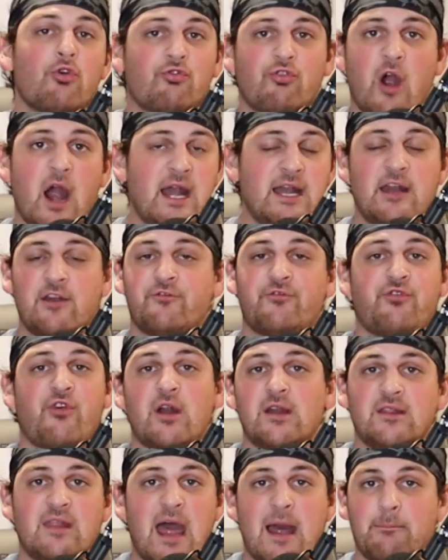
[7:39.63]
right in
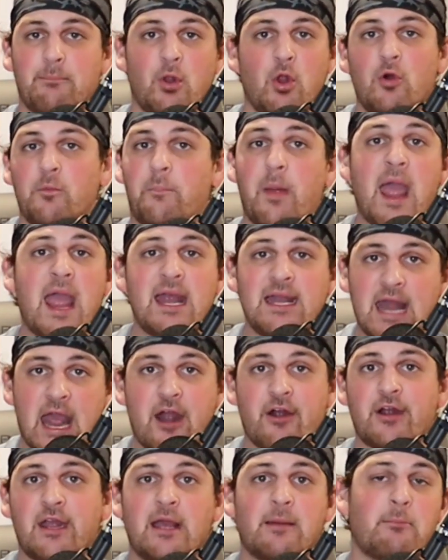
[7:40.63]
front of that blue paint
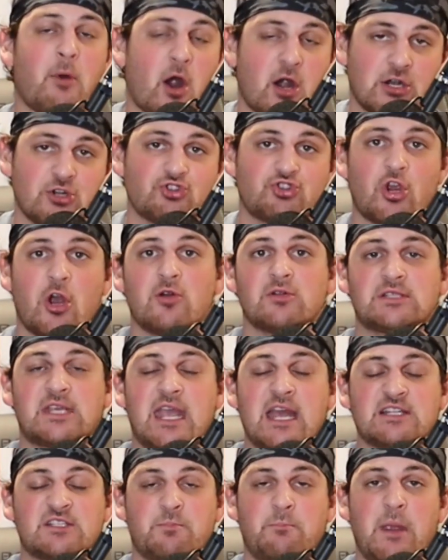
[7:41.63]
area. Martin Jones
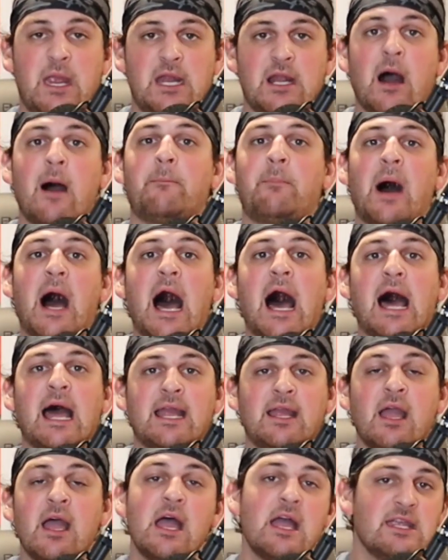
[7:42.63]
gets beat up
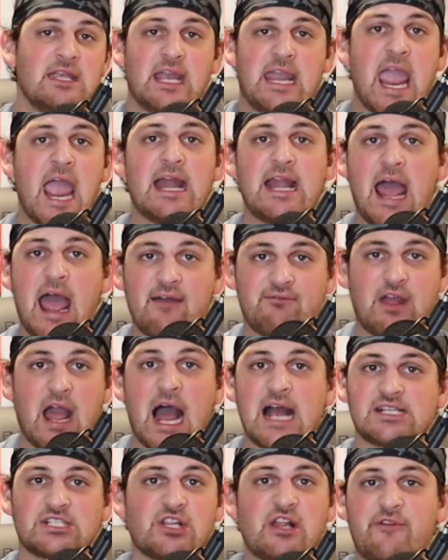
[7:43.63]
high. You can't have
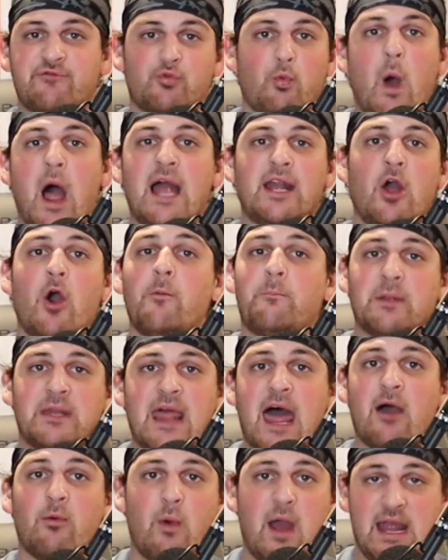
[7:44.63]
guys left wide open
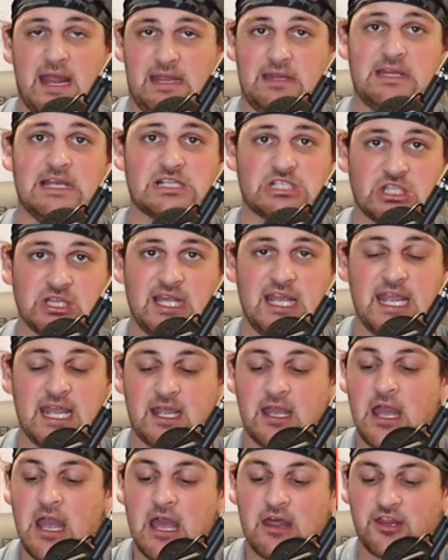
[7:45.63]
that way. In this
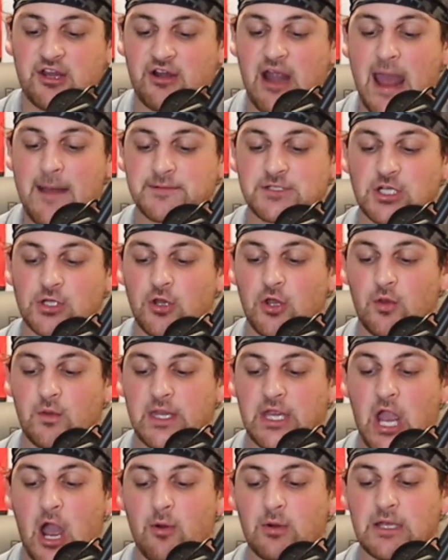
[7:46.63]
league, they're
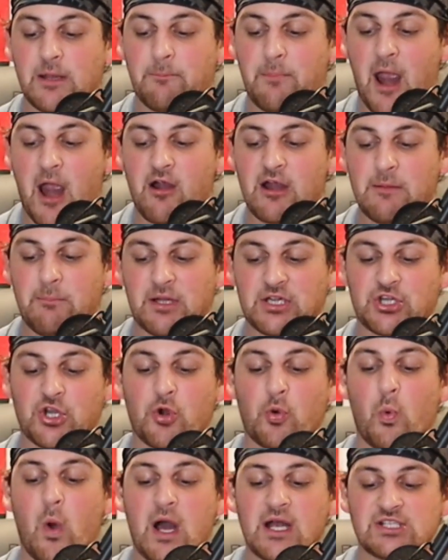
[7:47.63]
absolutely going to bury. But
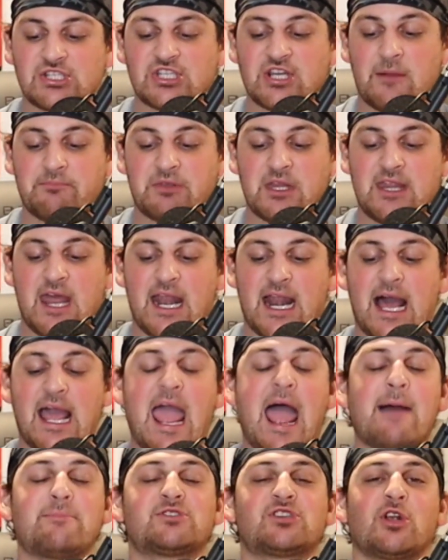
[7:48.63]
there was something that I
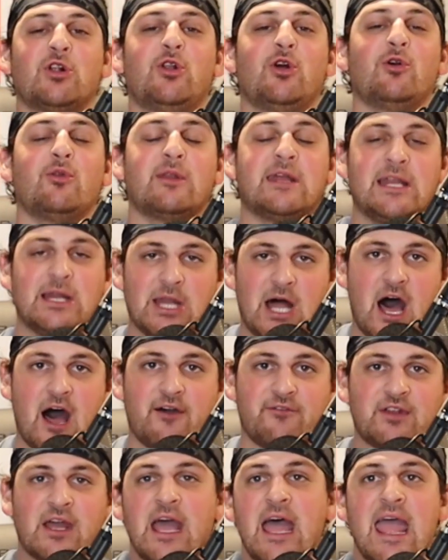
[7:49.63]
absolutely
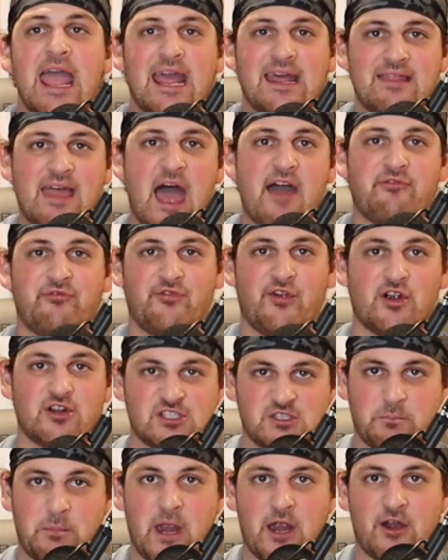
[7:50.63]
loved in that
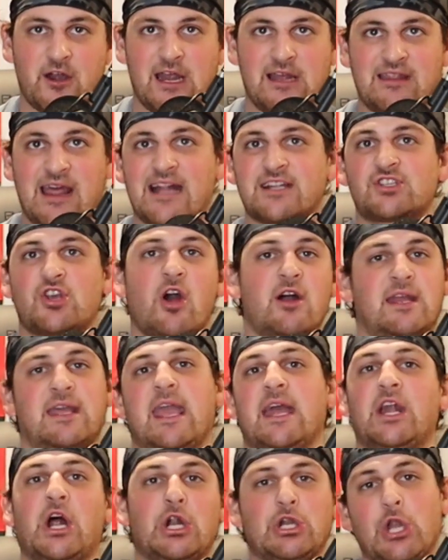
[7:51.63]
first period that's going to
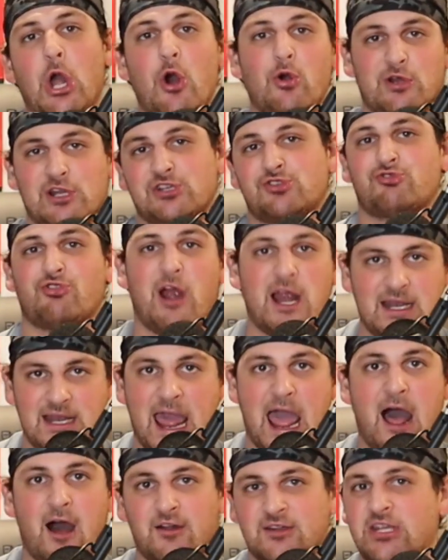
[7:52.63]
get unnoticed right
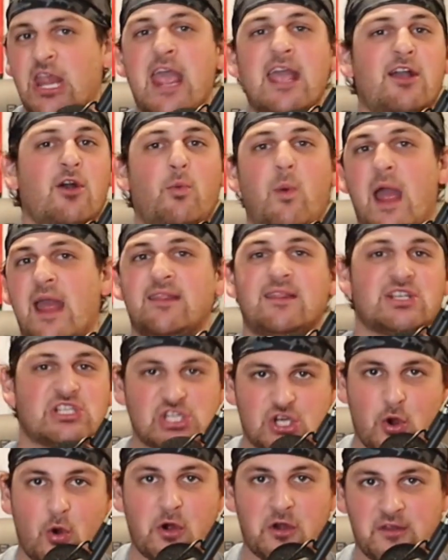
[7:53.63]
now. Take away the
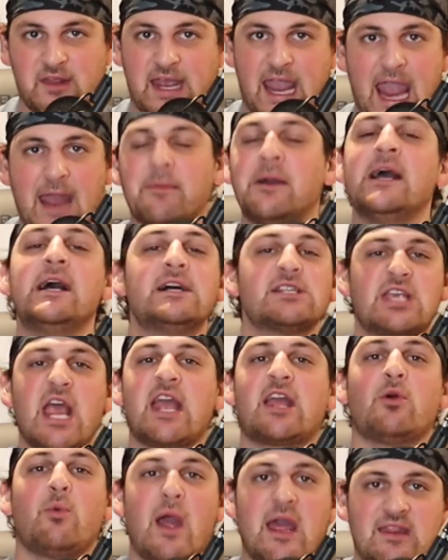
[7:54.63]
score of the game.
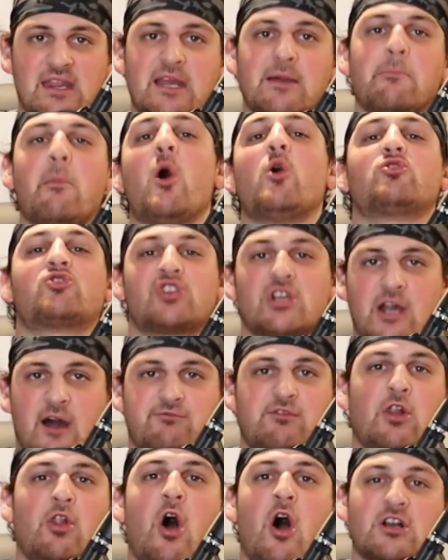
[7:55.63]
Take away the emotion
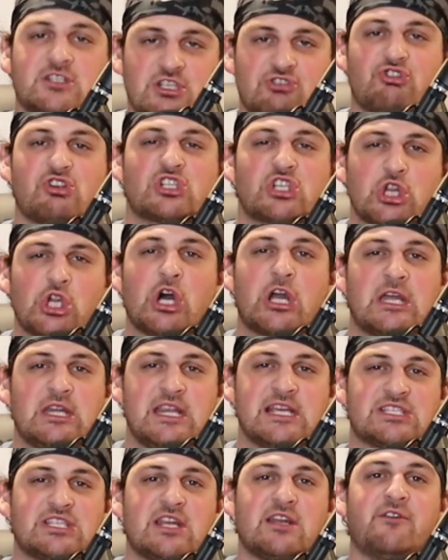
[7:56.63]
of the loss and just look at
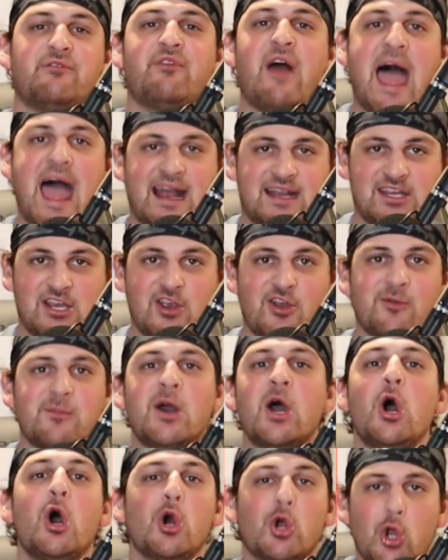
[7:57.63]
this in a vacuum.
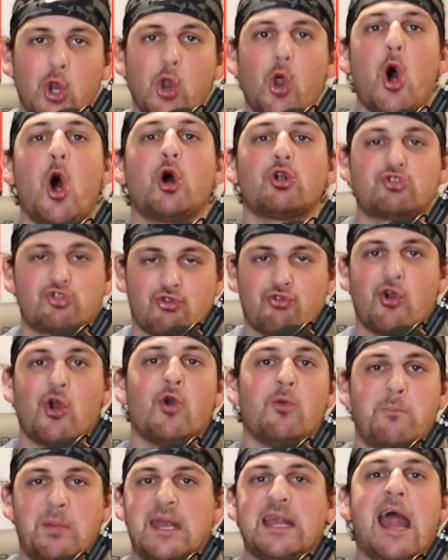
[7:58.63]
Claude
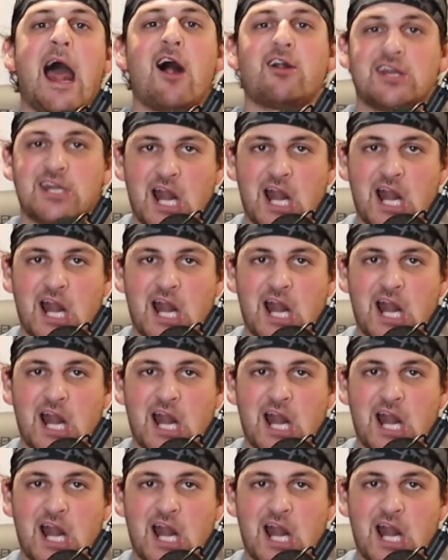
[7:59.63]
Giroux beat out